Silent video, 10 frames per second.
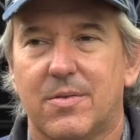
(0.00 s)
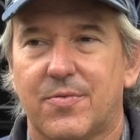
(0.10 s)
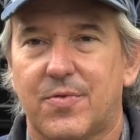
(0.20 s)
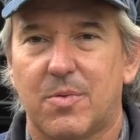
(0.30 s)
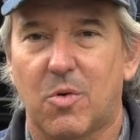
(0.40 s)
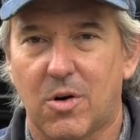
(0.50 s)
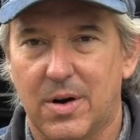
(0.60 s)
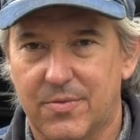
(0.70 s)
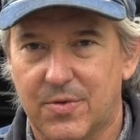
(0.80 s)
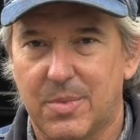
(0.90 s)
For more
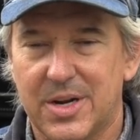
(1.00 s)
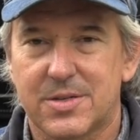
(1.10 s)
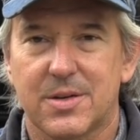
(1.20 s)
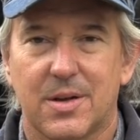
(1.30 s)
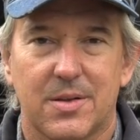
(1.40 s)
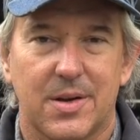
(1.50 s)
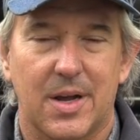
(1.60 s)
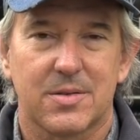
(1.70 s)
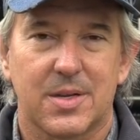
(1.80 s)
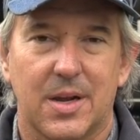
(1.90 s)
information on the
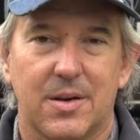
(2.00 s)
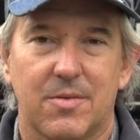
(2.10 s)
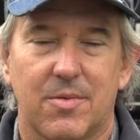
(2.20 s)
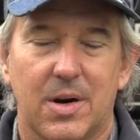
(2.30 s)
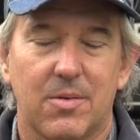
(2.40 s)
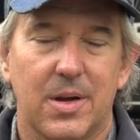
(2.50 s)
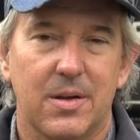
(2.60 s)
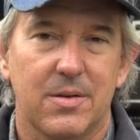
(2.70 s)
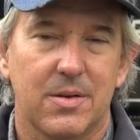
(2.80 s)
Niles Canyon Railway,